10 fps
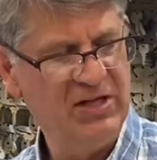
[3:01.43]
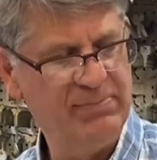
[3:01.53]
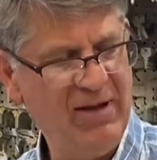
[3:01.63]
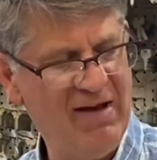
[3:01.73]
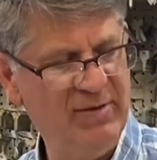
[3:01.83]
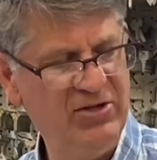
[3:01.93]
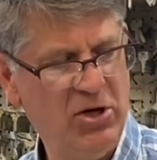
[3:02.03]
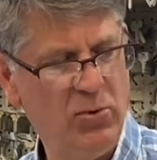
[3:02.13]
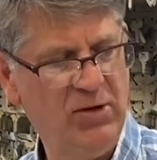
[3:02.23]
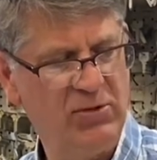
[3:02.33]
I've been
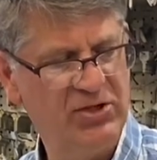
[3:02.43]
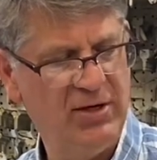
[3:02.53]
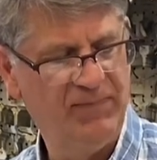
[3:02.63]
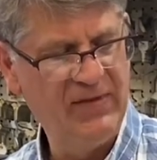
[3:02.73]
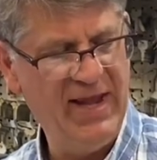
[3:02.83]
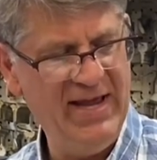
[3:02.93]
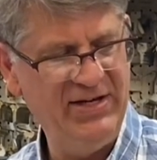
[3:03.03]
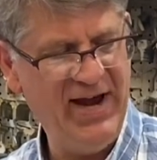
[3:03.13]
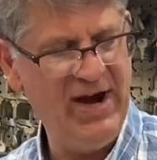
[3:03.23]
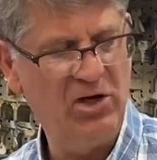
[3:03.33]
told it was an
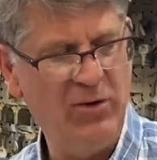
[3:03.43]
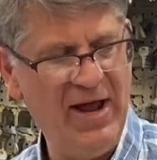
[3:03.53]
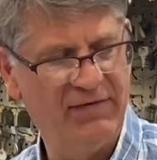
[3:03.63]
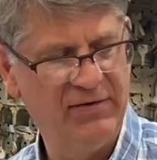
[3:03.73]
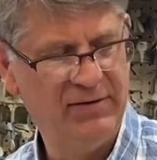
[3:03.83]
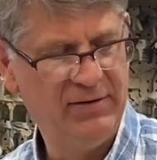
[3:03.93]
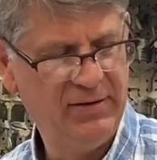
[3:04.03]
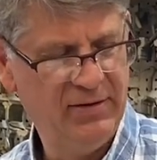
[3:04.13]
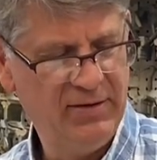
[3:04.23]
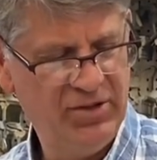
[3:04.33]
anti-aircraft
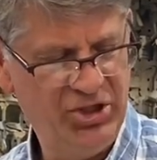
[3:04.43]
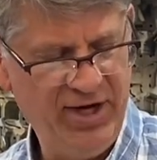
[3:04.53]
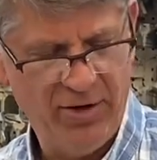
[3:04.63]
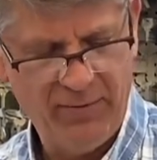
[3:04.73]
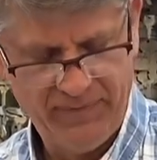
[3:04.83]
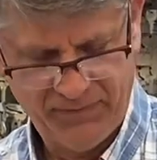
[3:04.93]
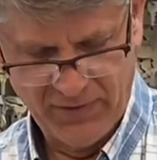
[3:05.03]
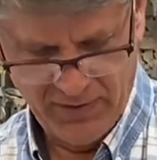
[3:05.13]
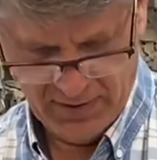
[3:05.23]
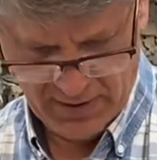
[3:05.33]
shell.
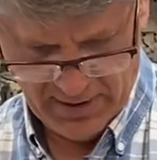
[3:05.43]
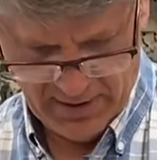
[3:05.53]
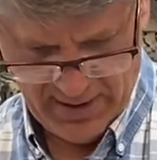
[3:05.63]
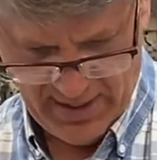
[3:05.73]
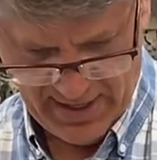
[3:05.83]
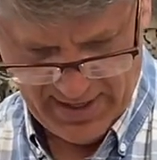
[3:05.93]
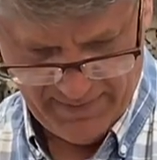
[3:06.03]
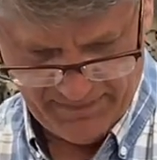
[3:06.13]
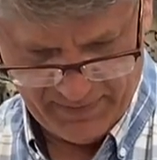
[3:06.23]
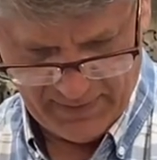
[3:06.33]

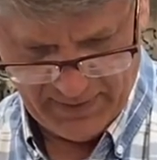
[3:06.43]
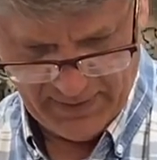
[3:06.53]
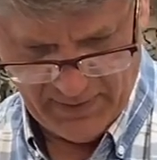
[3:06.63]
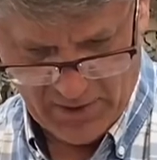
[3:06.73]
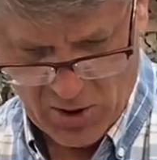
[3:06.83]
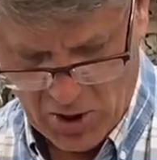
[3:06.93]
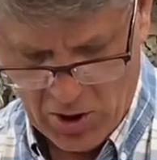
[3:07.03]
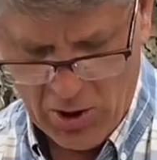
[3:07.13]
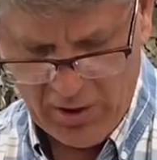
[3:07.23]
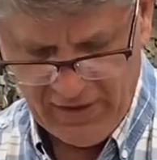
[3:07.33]
And
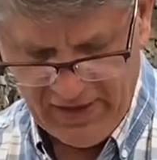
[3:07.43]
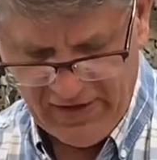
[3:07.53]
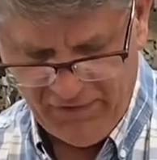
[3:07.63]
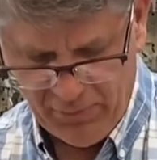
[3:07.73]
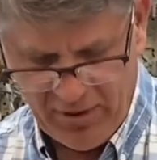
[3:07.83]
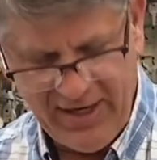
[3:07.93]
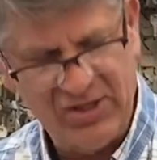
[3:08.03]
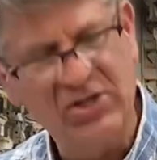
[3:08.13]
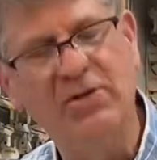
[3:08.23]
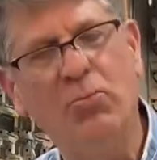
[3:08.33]
all of the different
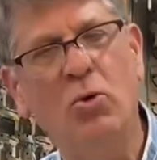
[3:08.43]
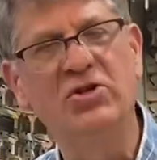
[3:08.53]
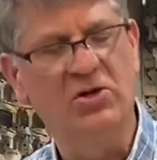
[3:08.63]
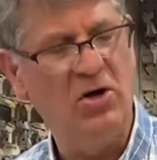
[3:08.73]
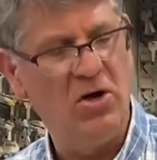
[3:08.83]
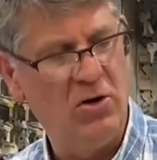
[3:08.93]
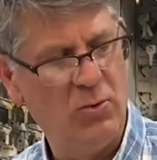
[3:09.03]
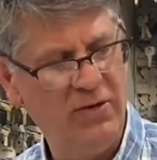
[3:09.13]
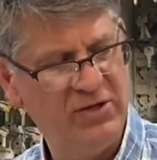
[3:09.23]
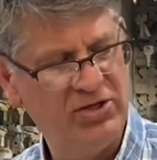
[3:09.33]
places, the ports of call
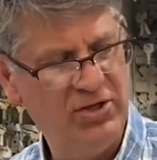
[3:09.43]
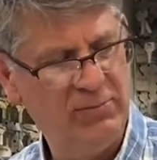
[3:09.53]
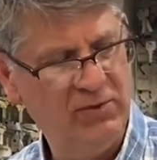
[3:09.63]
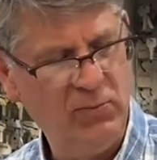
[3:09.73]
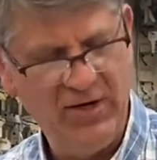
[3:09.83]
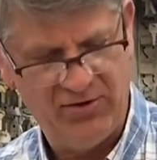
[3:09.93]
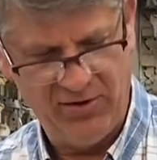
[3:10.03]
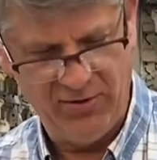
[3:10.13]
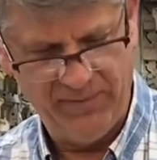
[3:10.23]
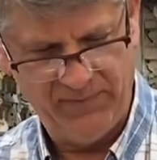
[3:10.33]
where this gentleman went
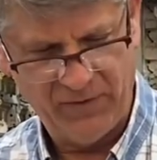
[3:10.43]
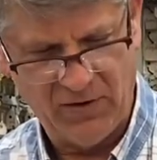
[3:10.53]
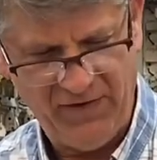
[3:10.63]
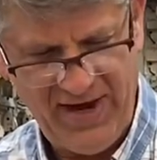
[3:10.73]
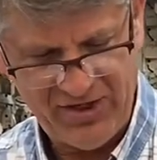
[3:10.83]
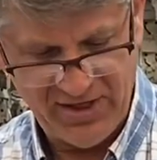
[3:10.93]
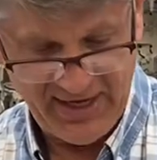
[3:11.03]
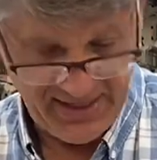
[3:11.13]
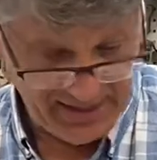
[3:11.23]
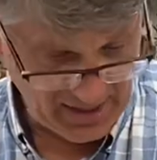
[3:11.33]
to are
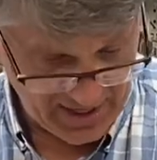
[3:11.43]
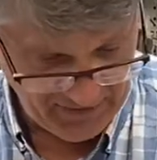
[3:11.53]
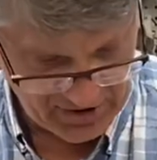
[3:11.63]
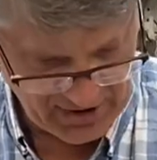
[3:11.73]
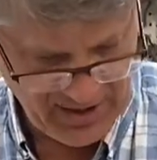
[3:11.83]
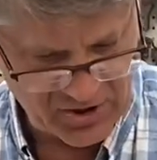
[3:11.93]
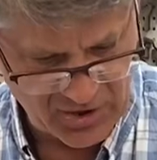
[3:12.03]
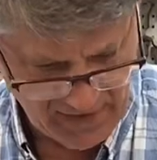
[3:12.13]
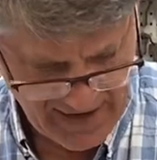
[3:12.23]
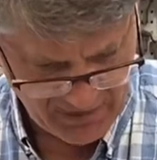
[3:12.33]
fascinating. And he
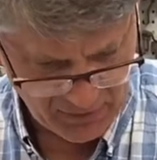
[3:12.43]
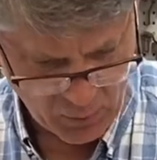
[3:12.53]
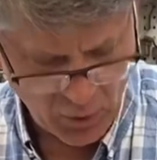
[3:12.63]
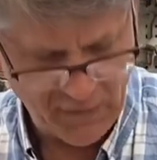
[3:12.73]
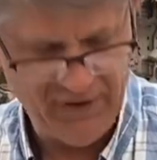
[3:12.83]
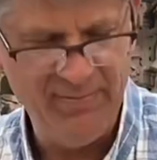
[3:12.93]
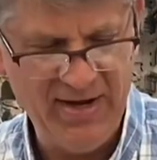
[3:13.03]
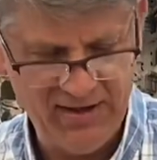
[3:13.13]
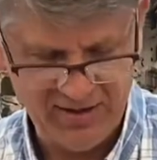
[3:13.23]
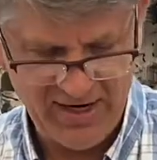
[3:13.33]
survived the war if he
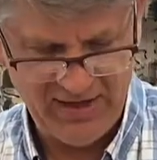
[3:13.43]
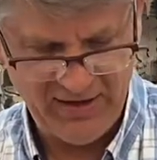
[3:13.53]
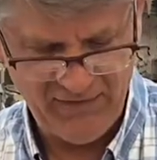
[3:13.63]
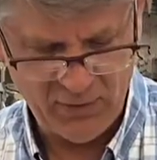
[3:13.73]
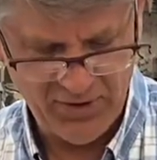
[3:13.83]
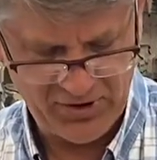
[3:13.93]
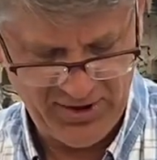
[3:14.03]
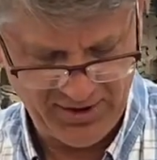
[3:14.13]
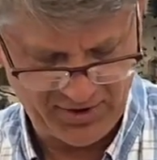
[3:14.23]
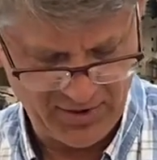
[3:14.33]
made it to
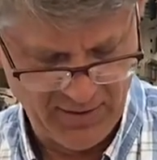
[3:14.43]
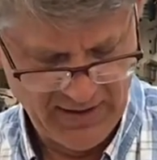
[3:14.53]
1946. So a